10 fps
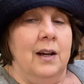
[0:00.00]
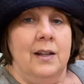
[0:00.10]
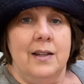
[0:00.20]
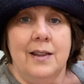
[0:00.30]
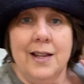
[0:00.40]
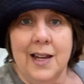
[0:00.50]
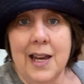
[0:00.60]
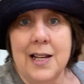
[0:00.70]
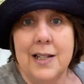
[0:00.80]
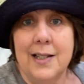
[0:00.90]
The thing
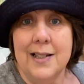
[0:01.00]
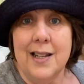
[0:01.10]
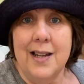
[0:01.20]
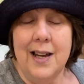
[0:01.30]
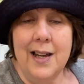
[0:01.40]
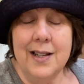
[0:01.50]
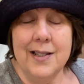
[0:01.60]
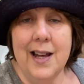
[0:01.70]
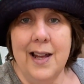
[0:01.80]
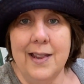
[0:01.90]
is,
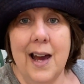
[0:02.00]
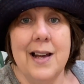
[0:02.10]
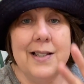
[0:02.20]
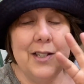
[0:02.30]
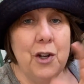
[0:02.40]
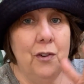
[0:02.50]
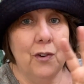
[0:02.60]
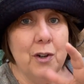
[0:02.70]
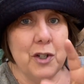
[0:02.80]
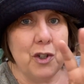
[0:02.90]
is that that
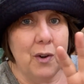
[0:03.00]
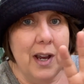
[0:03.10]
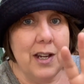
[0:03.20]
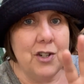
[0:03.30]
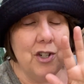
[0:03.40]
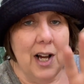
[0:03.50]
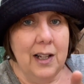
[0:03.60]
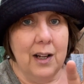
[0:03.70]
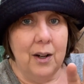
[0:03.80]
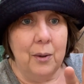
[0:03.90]
silverish grayish
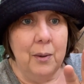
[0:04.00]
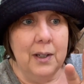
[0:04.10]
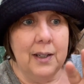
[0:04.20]
yellow